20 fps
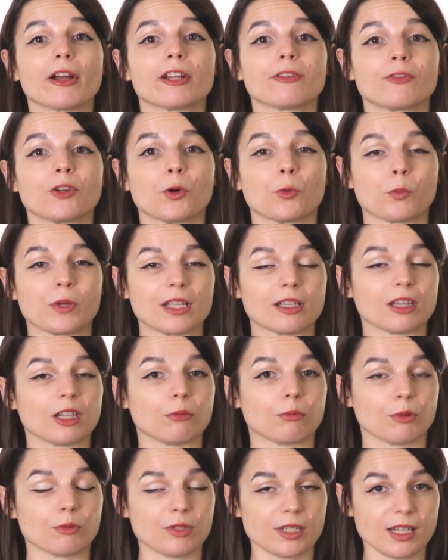of your weekly
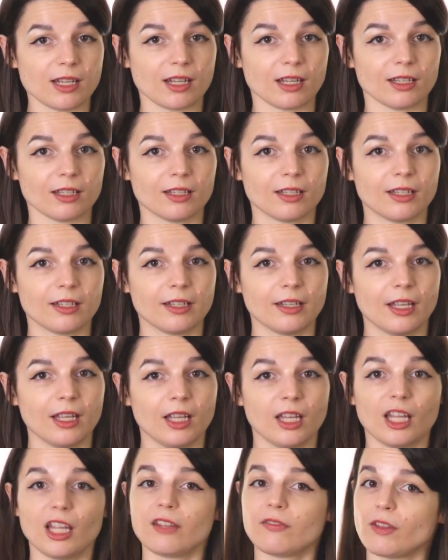routine.
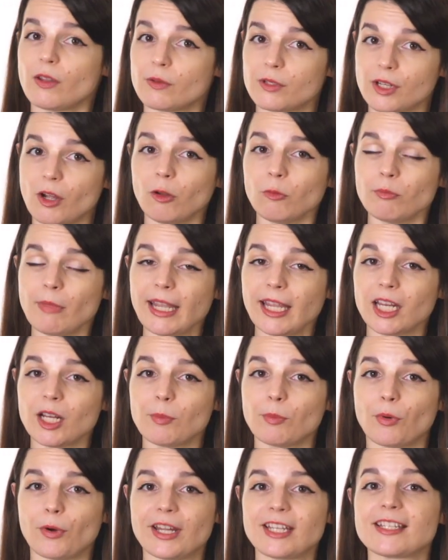If you don't make it a
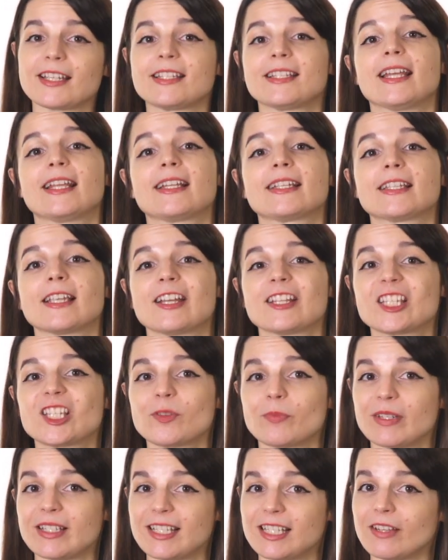point to set aside
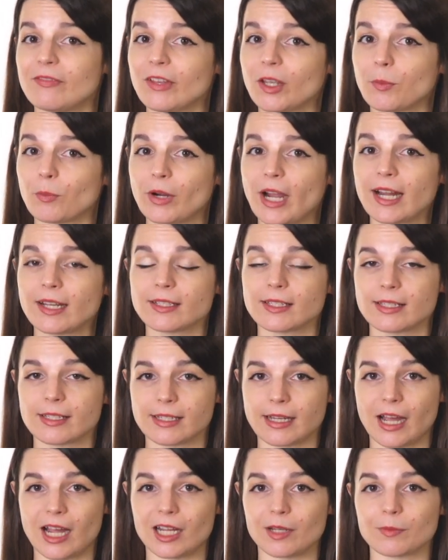specific practice
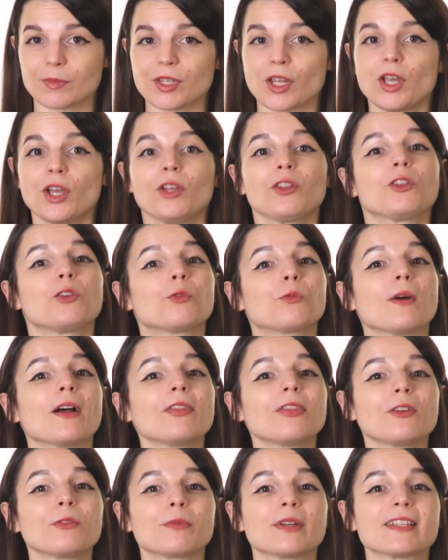times, you
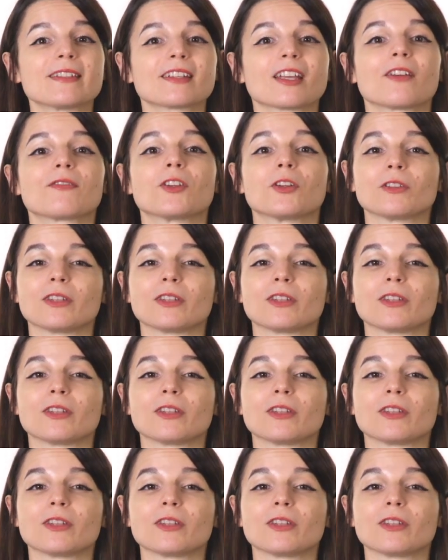run the risk of your